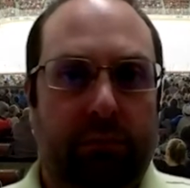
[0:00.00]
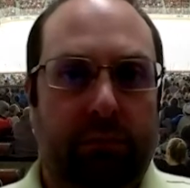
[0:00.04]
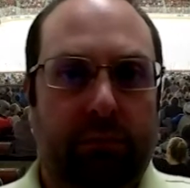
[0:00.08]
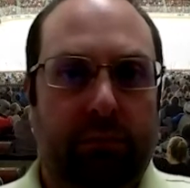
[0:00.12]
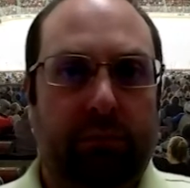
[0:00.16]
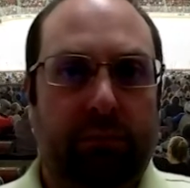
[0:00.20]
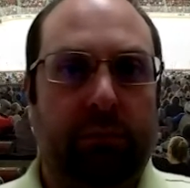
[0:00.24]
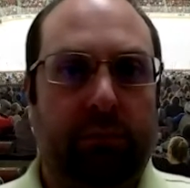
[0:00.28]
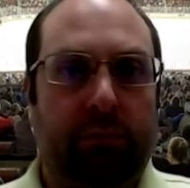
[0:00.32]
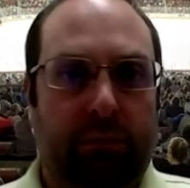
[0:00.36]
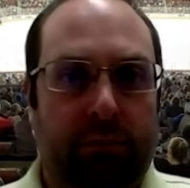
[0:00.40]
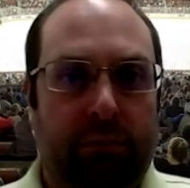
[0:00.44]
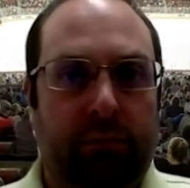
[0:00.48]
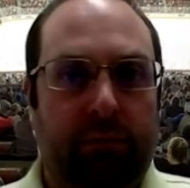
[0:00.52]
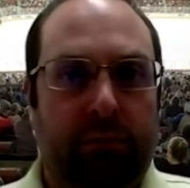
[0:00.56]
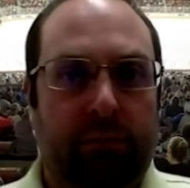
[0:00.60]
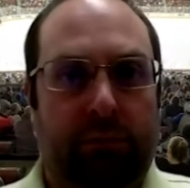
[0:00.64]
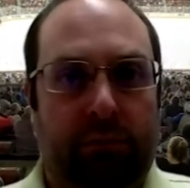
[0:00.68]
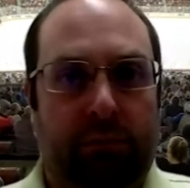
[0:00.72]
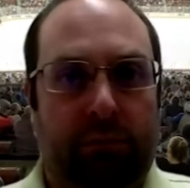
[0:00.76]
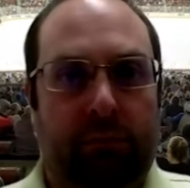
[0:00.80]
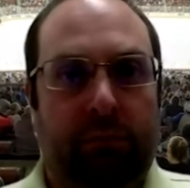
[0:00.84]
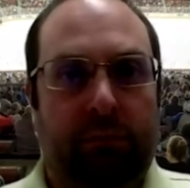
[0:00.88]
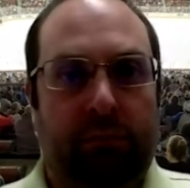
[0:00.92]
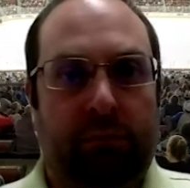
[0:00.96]

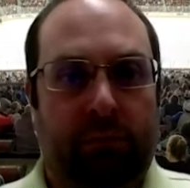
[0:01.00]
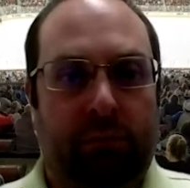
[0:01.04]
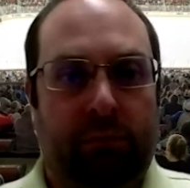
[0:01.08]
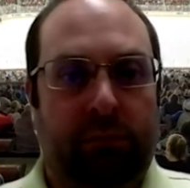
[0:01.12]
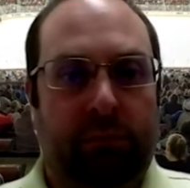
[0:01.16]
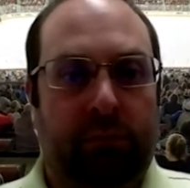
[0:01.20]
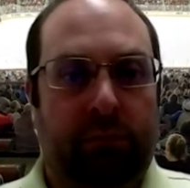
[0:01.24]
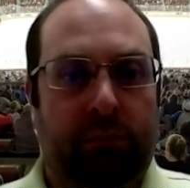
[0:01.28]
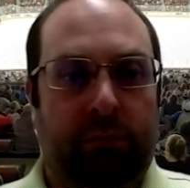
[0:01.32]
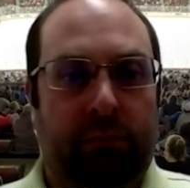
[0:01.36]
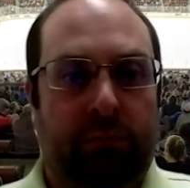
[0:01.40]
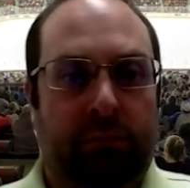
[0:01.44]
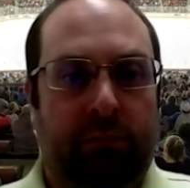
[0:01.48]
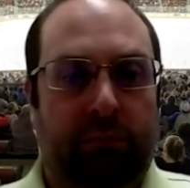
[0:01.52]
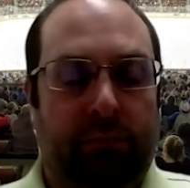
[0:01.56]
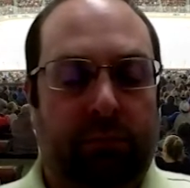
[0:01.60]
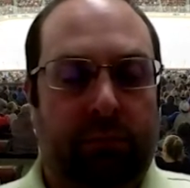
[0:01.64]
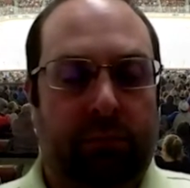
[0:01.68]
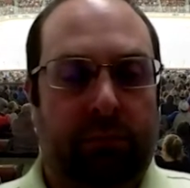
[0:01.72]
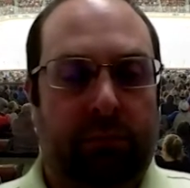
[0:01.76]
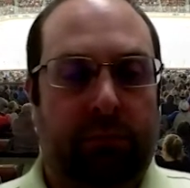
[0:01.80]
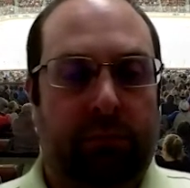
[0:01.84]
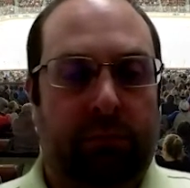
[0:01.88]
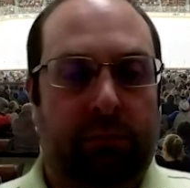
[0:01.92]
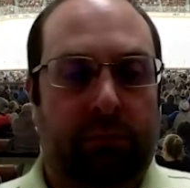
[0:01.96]

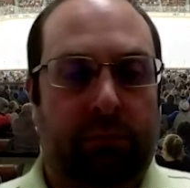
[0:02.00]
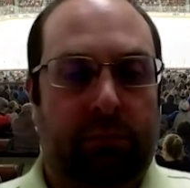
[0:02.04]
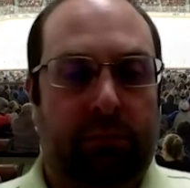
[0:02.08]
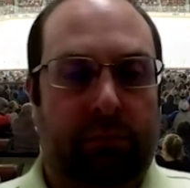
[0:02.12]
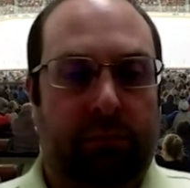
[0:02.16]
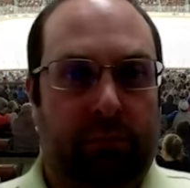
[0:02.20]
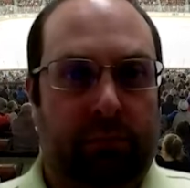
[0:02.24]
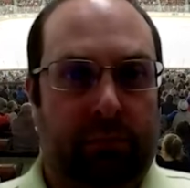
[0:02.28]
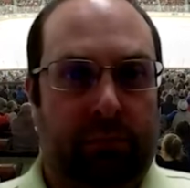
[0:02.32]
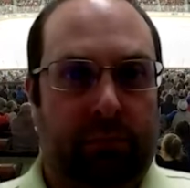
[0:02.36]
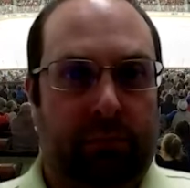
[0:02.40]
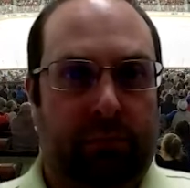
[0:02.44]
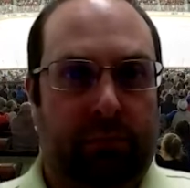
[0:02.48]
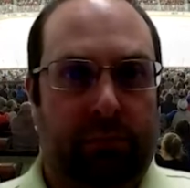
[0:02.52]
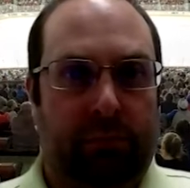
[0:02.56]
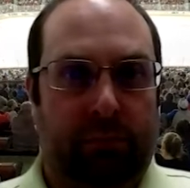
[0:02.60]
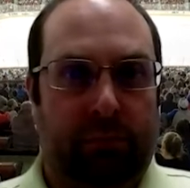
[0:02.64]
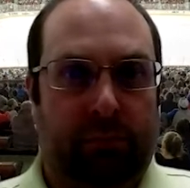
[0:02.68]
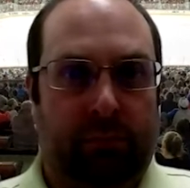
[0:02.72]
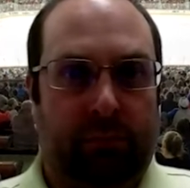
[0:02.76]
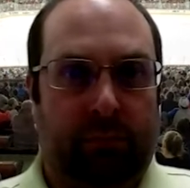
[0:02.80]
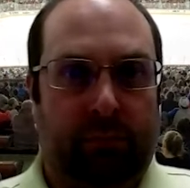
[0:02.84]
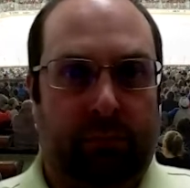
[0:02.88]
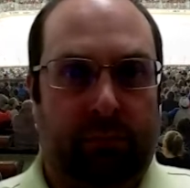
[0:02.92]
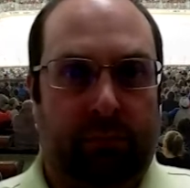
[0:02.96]

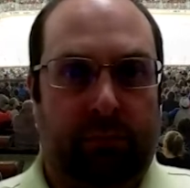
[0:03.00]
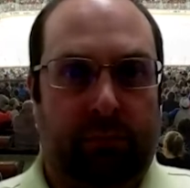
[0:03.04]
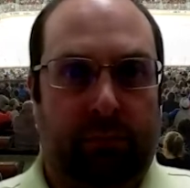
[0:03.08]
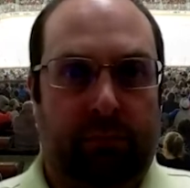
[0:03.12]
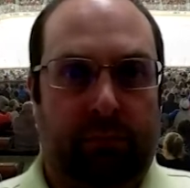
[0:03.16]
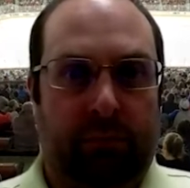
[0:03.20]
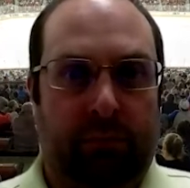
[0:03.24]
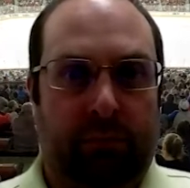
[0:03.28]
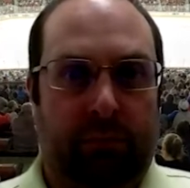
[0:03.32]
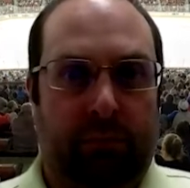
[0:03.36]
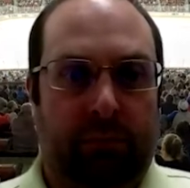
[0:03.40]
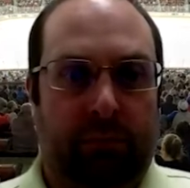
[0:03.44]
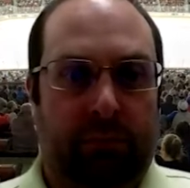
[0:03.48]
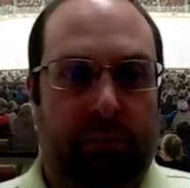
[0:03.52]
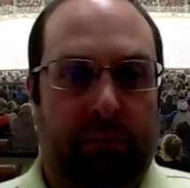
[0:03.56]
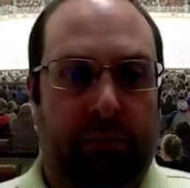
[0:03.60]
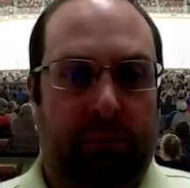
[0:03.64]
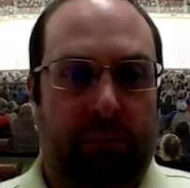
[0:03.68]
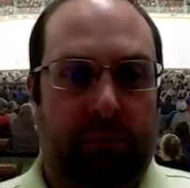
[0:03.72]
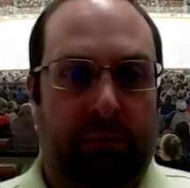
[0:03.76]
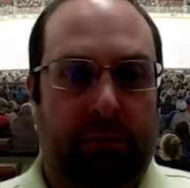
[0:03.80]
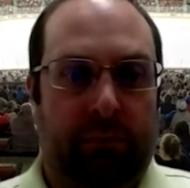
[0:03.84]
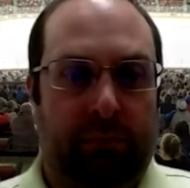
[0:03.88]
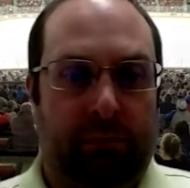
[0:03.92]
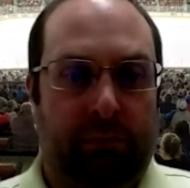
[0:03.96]

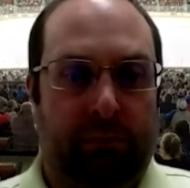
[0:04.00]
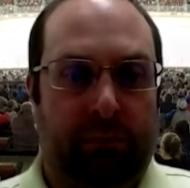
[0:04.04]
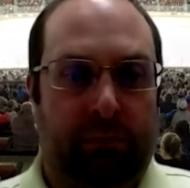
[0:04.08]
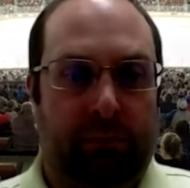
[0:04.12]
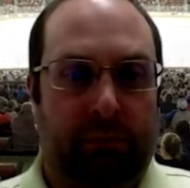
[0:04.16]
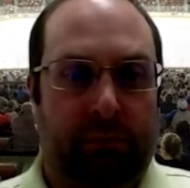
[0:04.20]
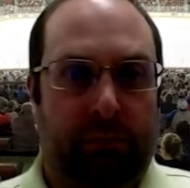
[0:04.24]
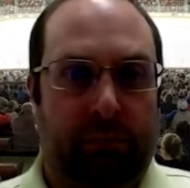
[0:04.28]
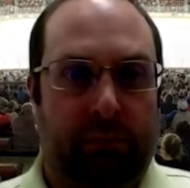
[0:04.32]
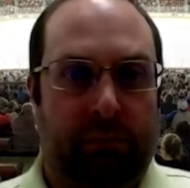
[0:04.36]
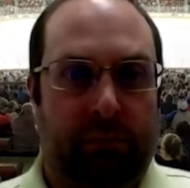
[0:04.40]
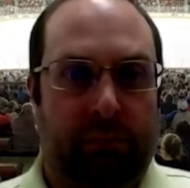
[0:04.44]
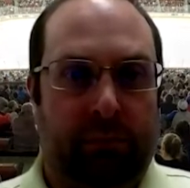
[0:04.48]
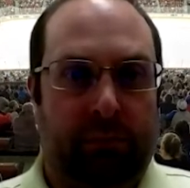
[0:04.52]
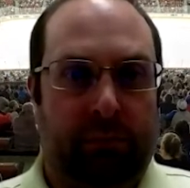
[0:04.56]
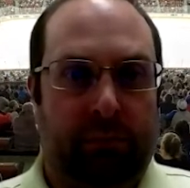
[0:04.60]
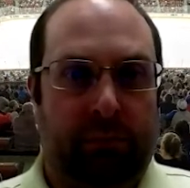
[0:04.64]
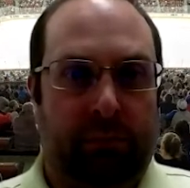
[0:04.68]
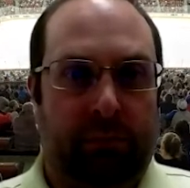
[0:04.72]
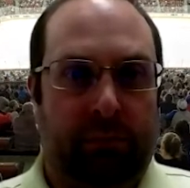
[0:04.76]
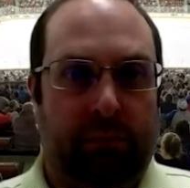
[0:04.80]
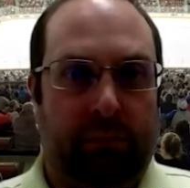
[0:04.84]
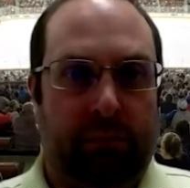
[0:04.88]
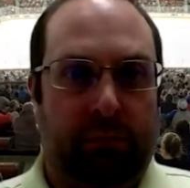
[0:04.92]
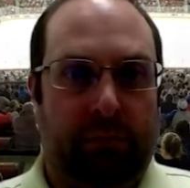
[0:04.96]

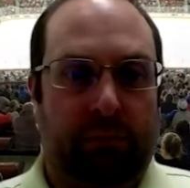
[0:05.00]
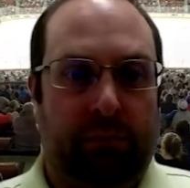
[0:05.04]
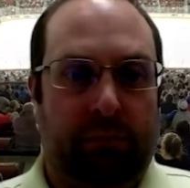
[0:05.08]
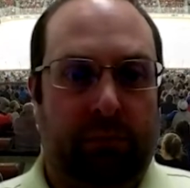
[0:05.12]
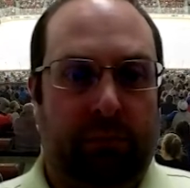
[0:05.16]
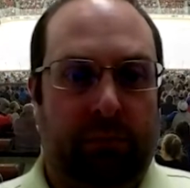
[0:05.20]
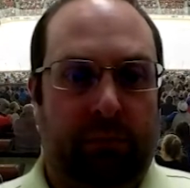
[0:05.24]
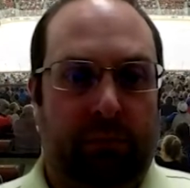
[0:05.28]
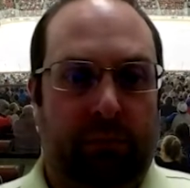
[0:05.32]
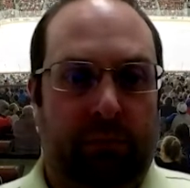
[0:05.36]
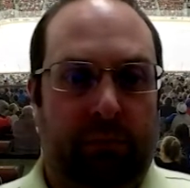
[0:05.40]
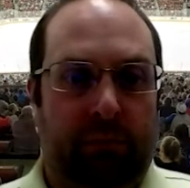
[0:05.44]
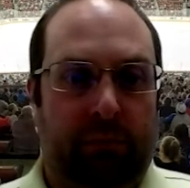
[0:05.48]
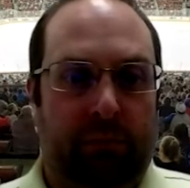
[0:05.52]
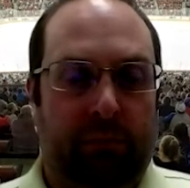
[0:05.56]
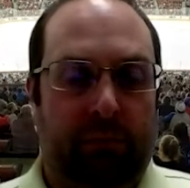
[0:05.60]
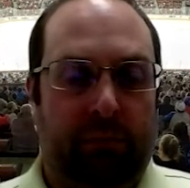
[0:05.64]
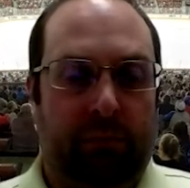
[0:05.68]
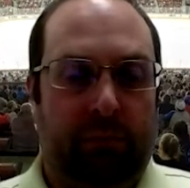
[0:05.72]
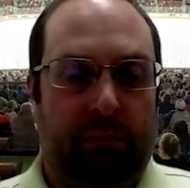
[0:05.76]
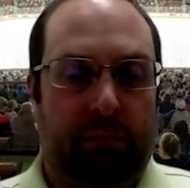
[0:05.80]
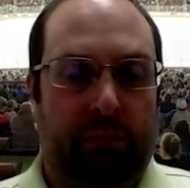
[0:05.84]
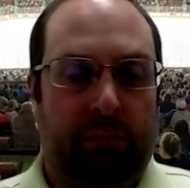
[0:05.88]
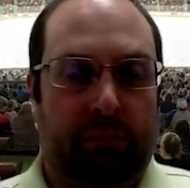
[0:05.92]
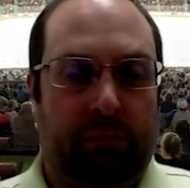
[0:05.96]

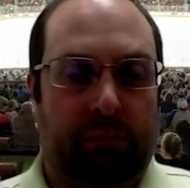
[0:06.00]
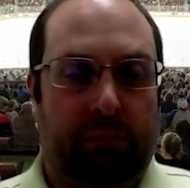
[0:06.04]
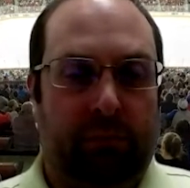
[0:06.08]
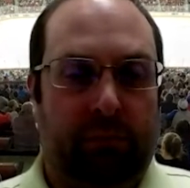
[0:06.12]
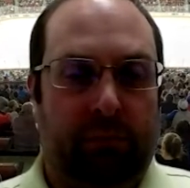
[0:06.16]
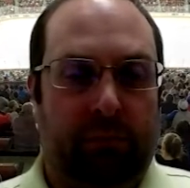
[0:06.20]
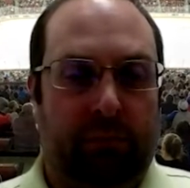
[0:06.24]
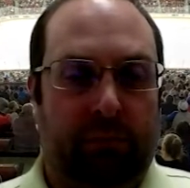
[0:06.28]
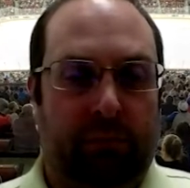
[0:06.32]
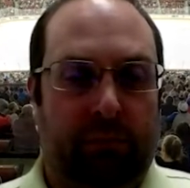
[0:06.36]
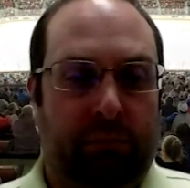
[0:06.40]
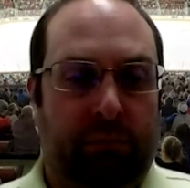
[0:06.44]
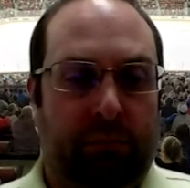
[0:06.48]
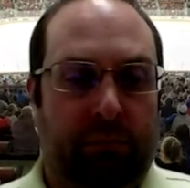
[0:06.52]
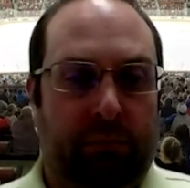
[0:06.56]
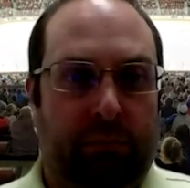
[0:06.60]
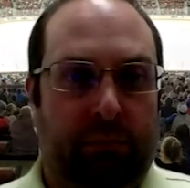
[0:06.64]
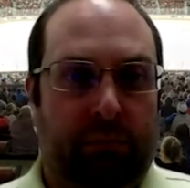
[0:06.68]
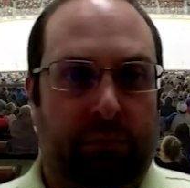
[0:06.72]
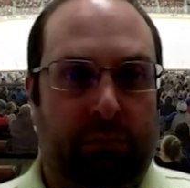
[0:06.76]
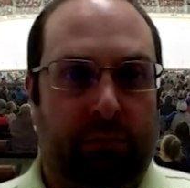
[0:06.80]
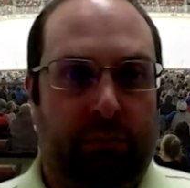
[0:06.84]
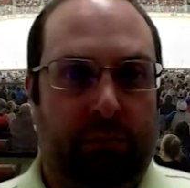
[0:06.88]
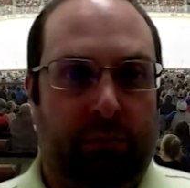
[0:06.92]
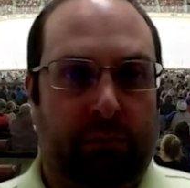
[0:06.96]

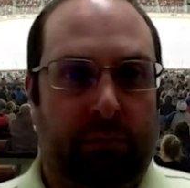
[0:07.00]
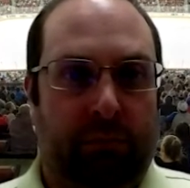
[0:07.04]
(silent)